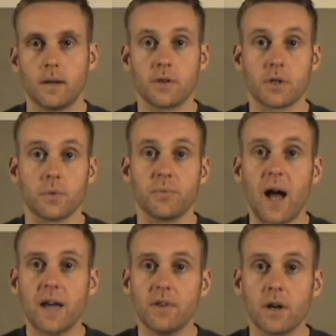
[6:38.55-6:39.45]
On turn
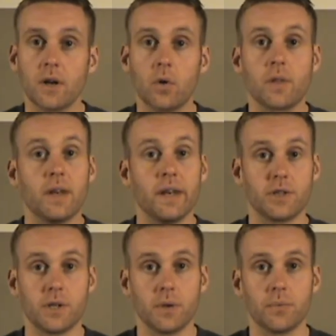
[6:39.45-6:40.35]
5, you're going to go with
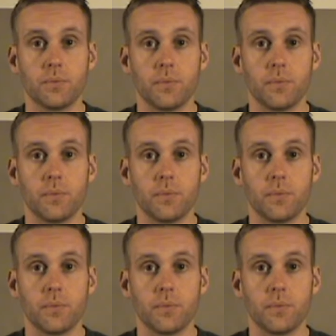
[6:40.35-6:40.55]
Initiative.